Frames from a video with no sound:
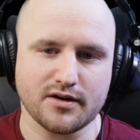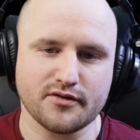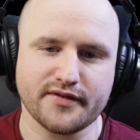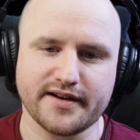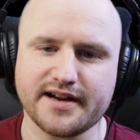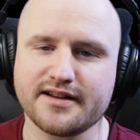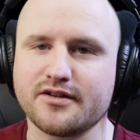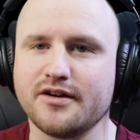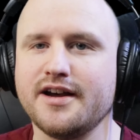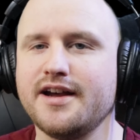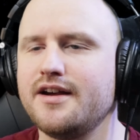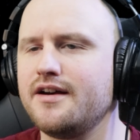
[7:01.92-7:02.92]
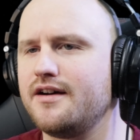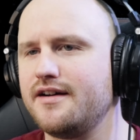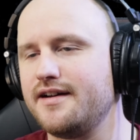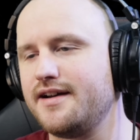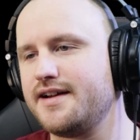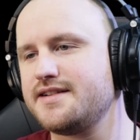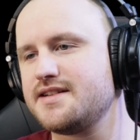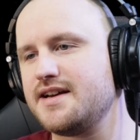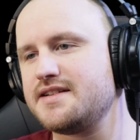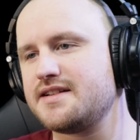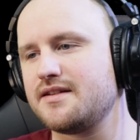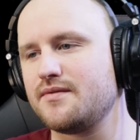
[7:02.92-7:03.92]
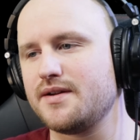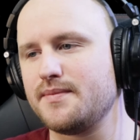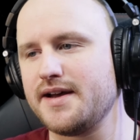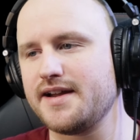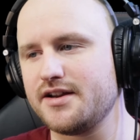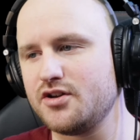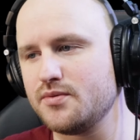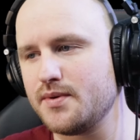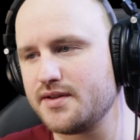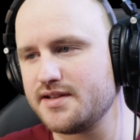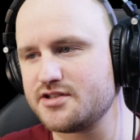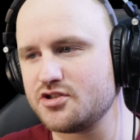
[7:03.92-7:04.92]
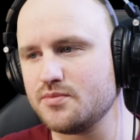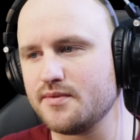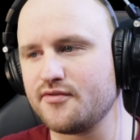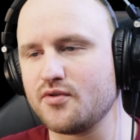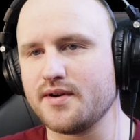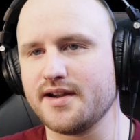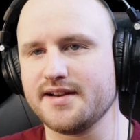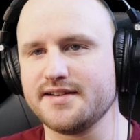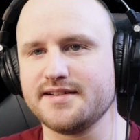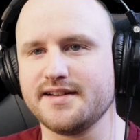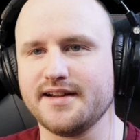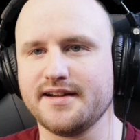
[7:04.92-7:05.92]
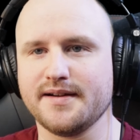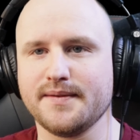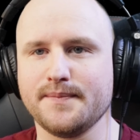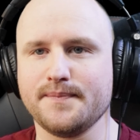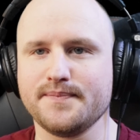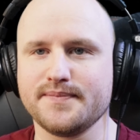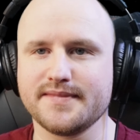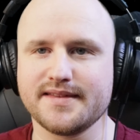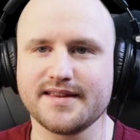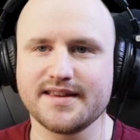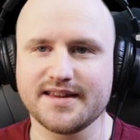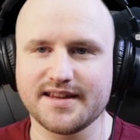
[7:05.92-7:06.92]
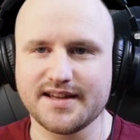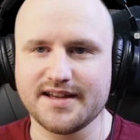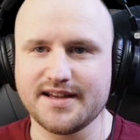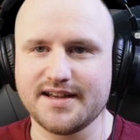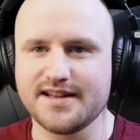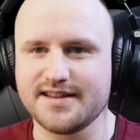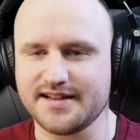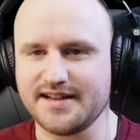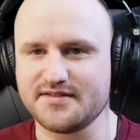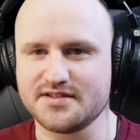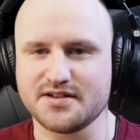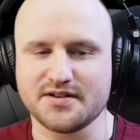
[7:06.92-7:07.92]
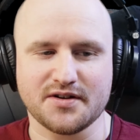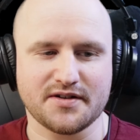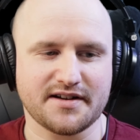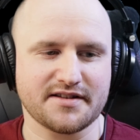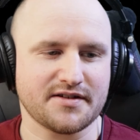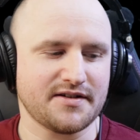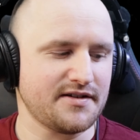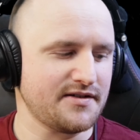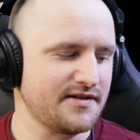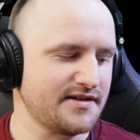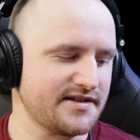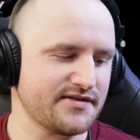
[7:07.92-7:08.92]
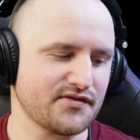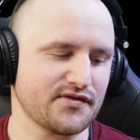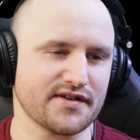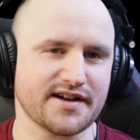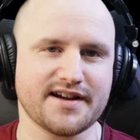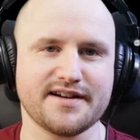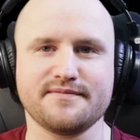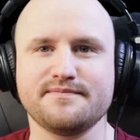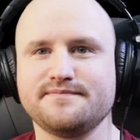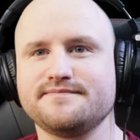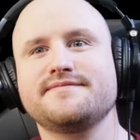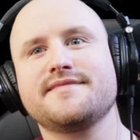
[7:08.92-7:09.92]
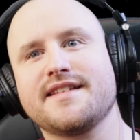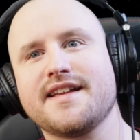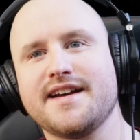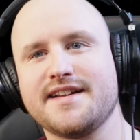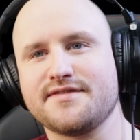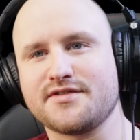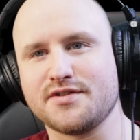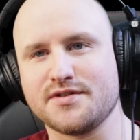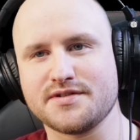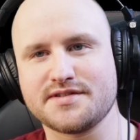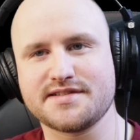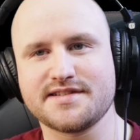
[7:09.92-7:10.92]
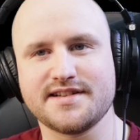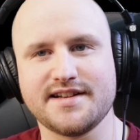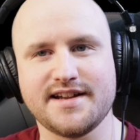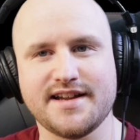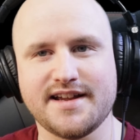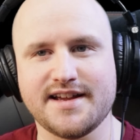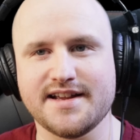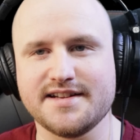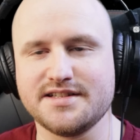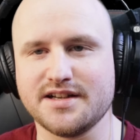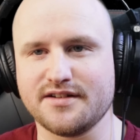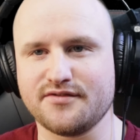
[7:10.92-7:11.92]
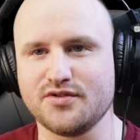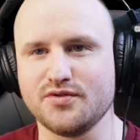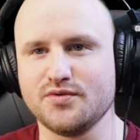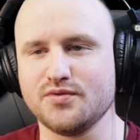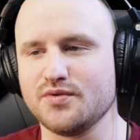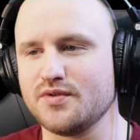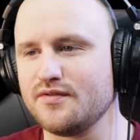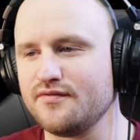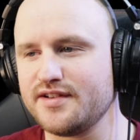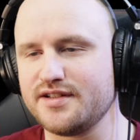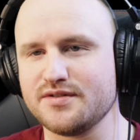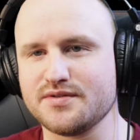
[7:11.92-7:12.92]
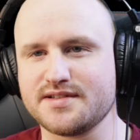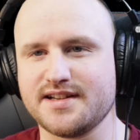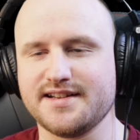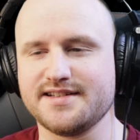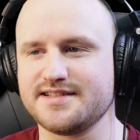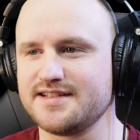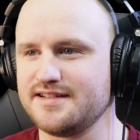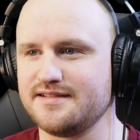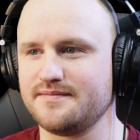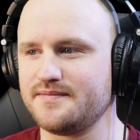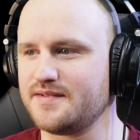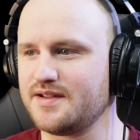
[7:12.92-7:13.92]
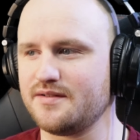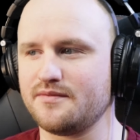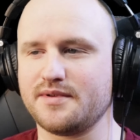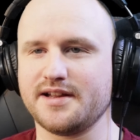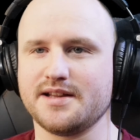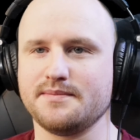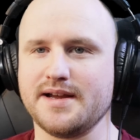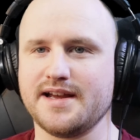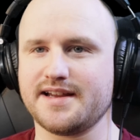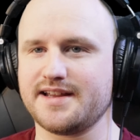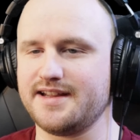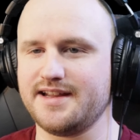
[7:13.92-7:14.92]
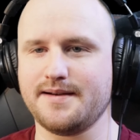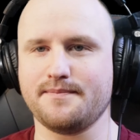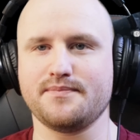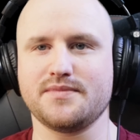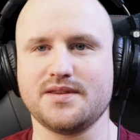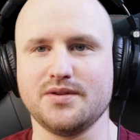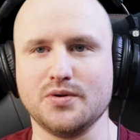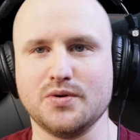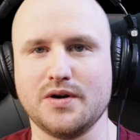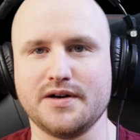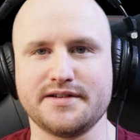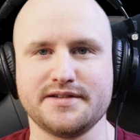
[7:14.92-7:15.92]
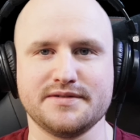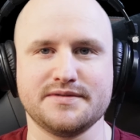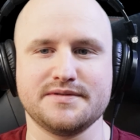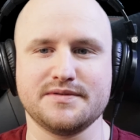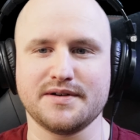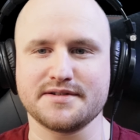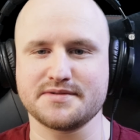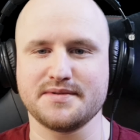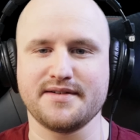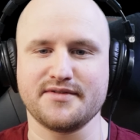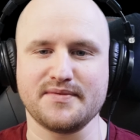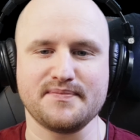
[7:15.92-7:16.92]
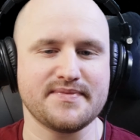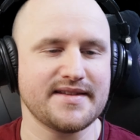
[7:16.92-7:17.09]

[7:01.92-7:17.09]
of. And I thought, I did think when I buy it, I knew about the issue beforehand, that you have to turn it on. I thought, oh, I'll never forget. And of course, done a few videos and played them back. Yep, no audio whatsoever.